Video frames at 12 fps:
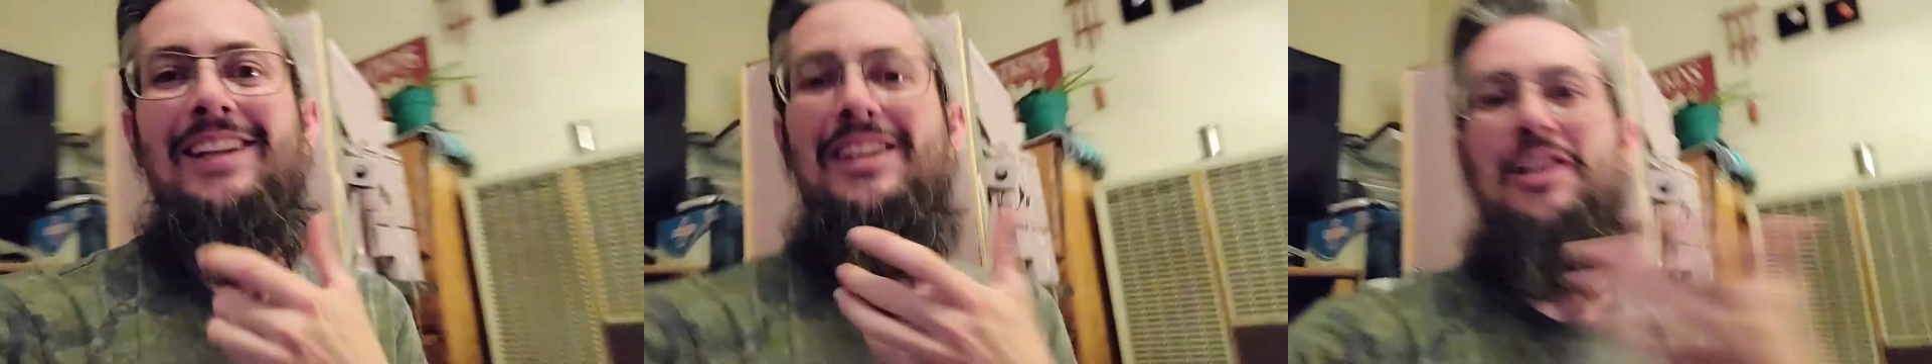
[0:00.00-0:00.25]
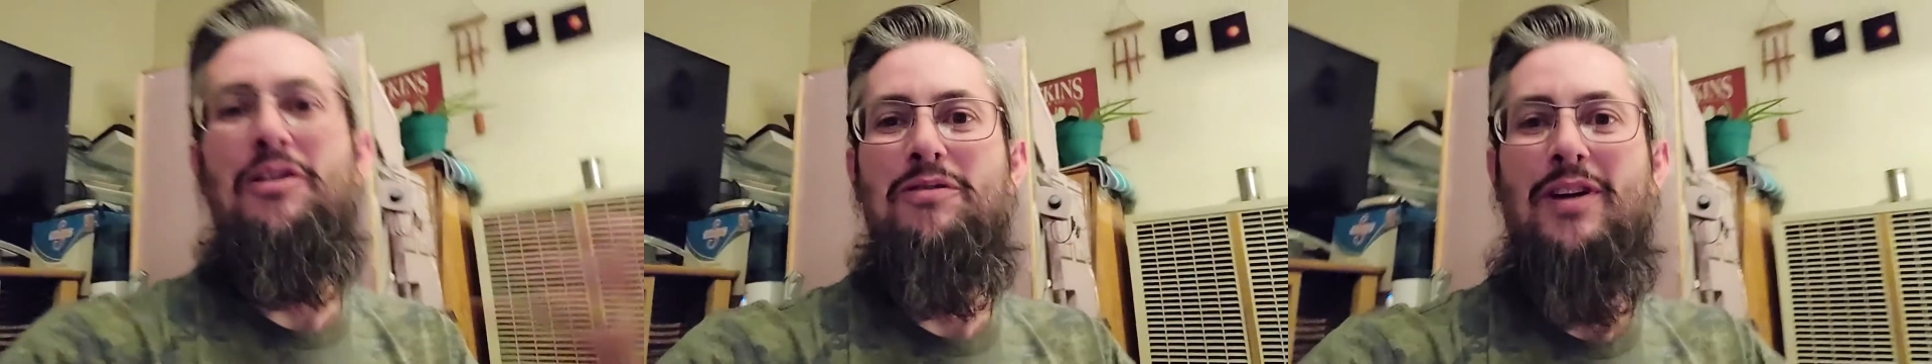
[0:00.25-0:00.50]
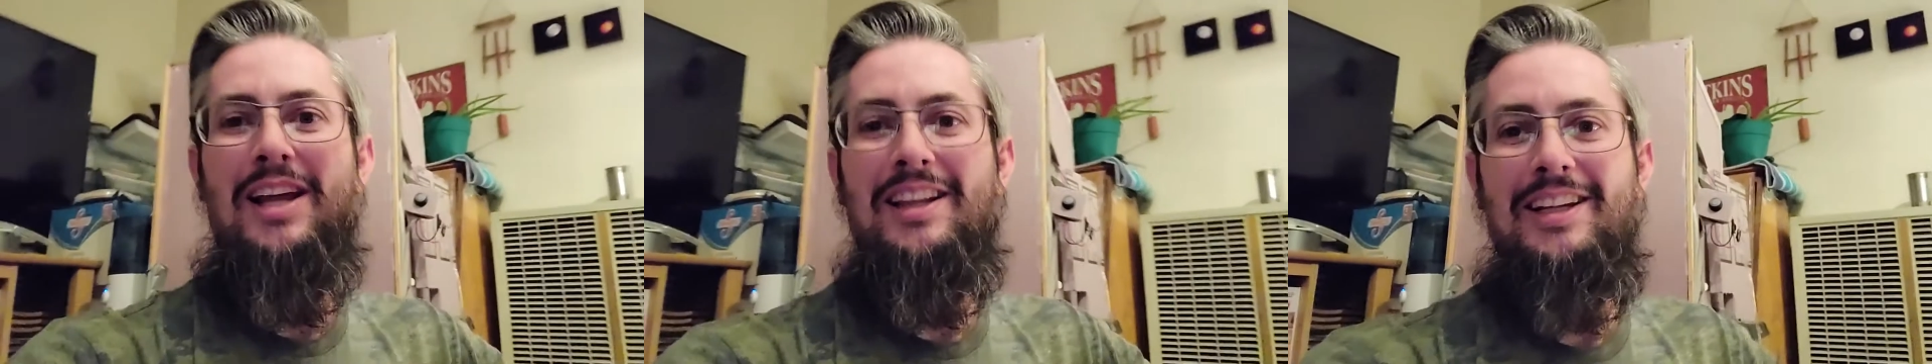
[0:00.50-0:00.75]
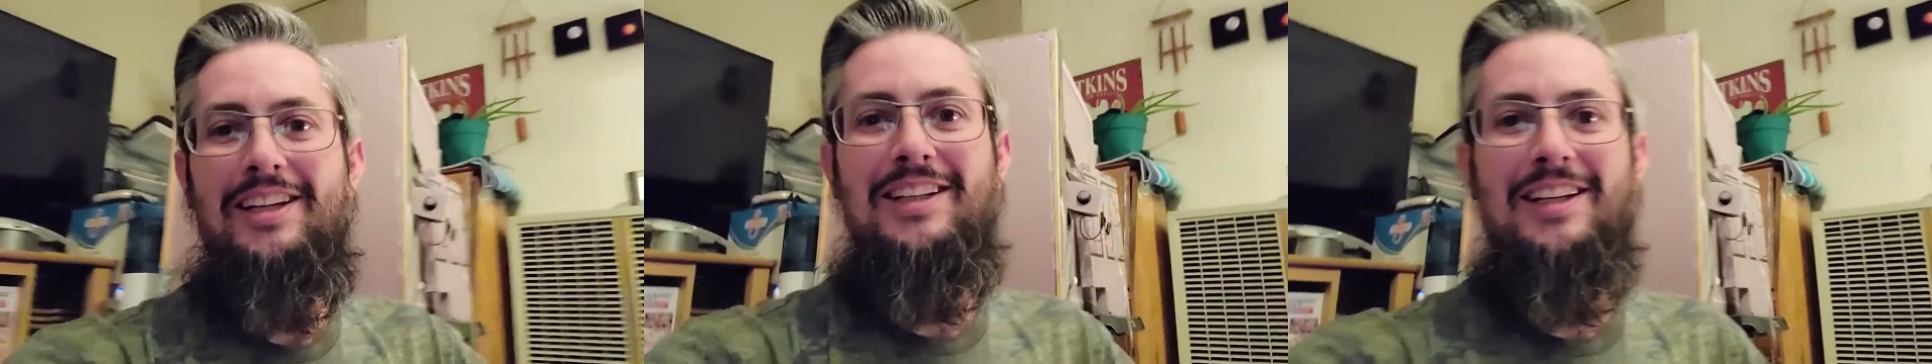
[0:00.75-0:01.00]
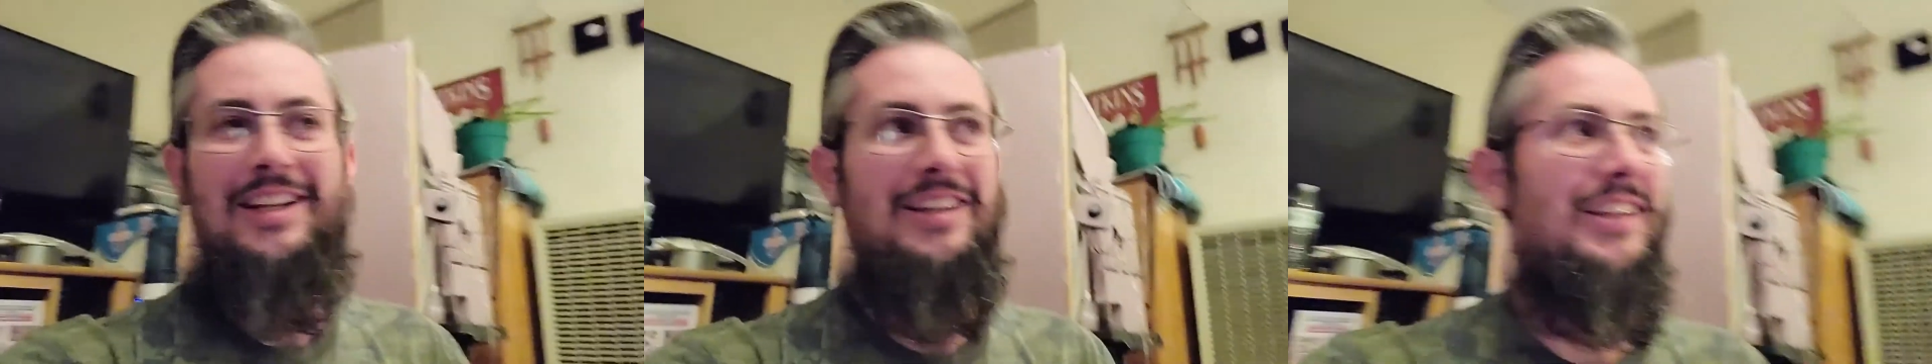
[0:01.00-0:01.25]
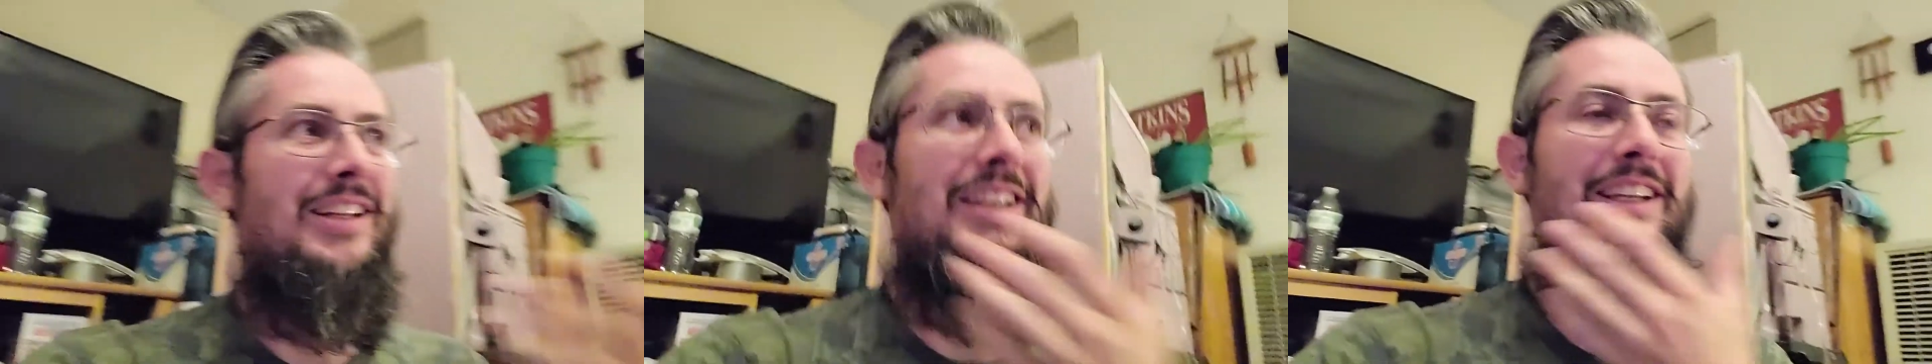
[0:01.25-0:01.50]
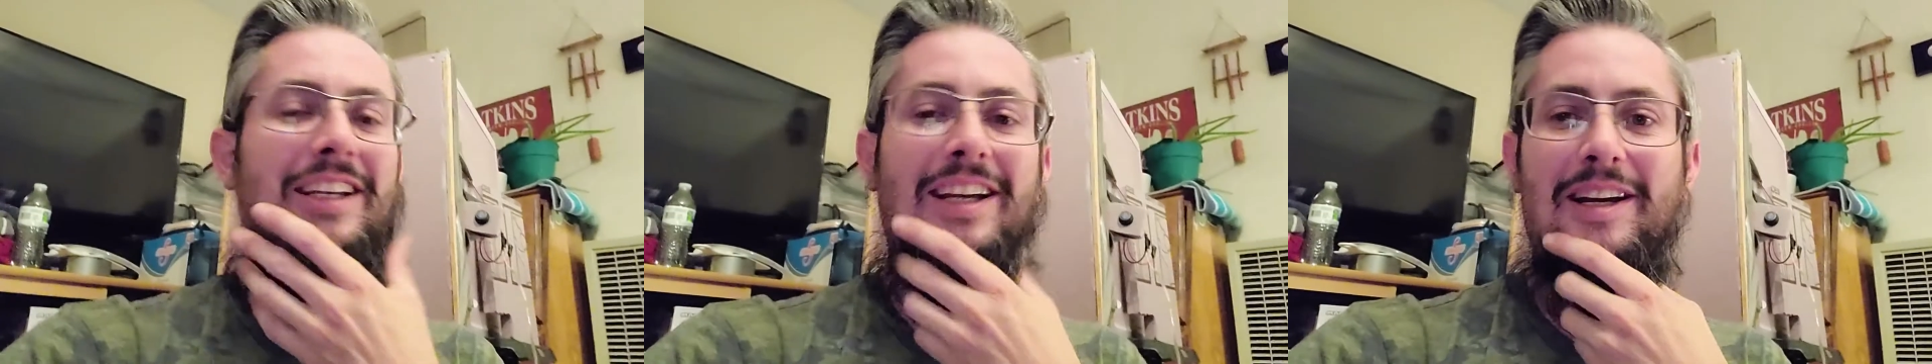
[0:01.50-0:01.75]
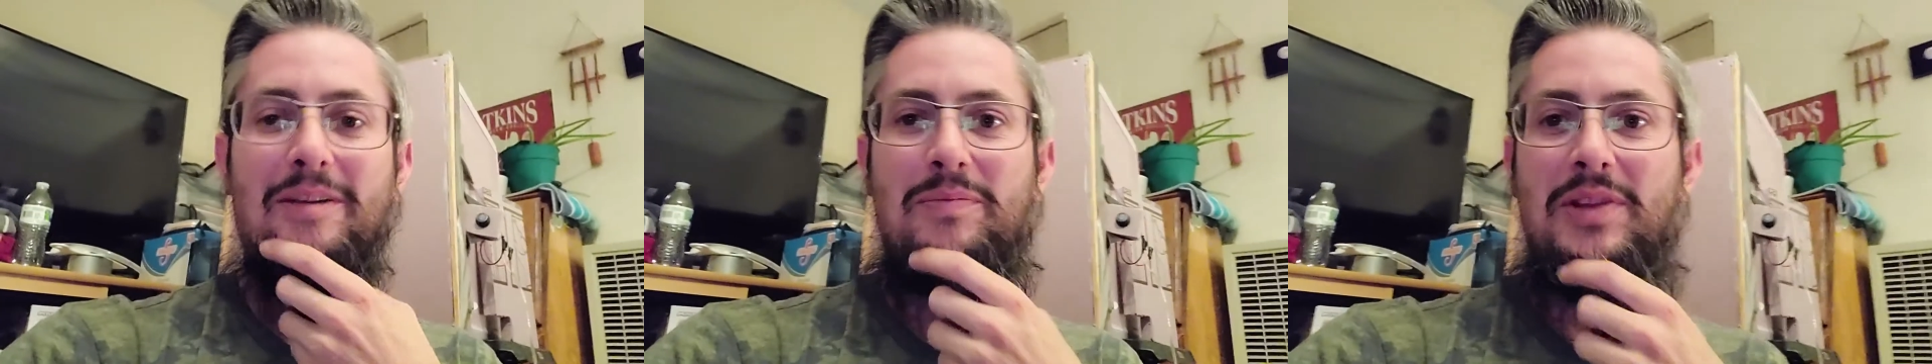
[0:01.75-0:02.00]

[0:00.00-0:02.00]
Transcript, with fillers: you know, finally the the uh,